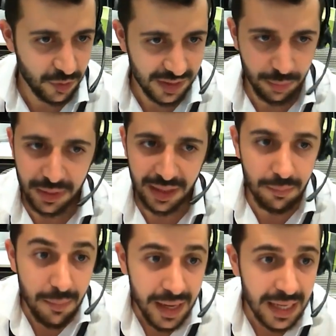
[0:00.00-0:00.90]
supply
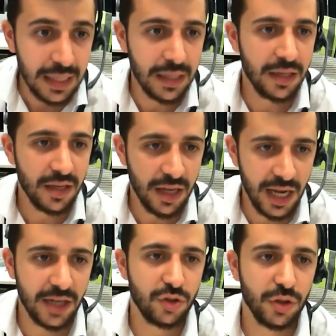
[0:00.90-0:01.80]
may
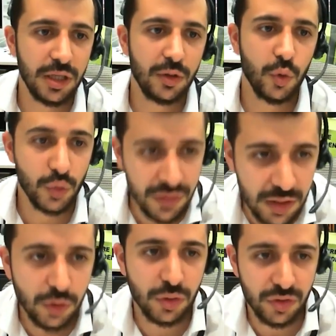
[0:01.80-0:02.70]
actually
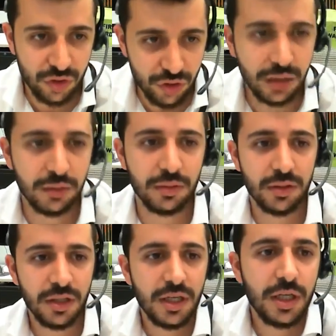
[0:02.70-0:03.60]
continue to struggle
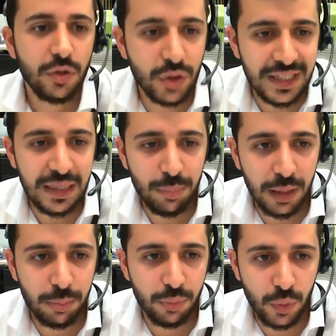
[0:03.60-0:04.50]
to keep
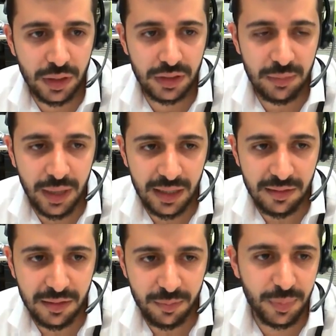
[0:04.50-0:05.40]
up with
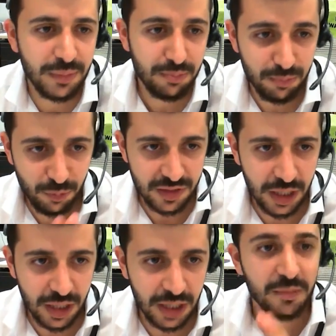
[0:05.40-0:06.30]
demand. But once
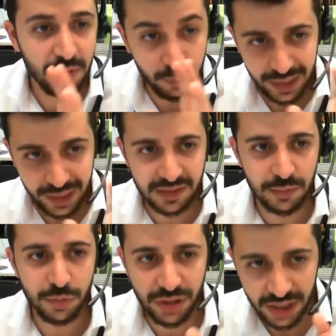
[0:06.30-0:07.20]
again, a big
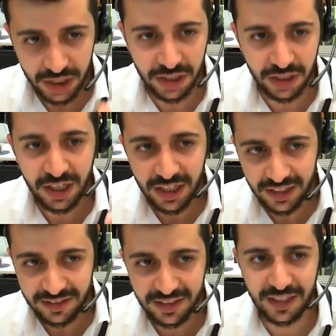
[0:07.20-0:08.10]
assumption here
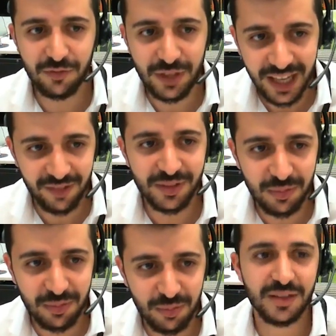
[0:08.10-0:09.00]
is that we have
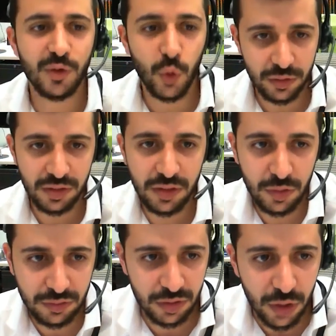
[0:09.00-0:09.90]
demand
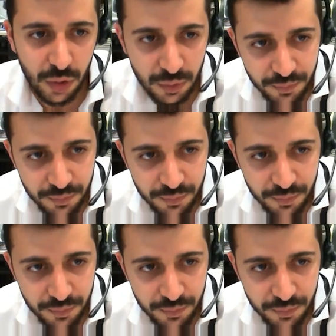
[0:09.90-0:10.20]
continuing to grow.